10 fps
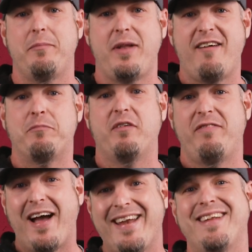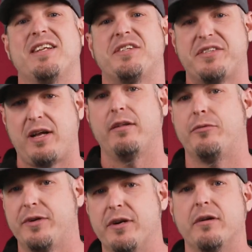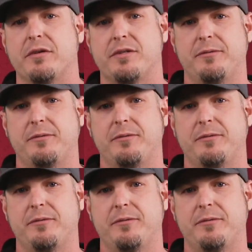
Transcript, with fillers: and have provided solid returns.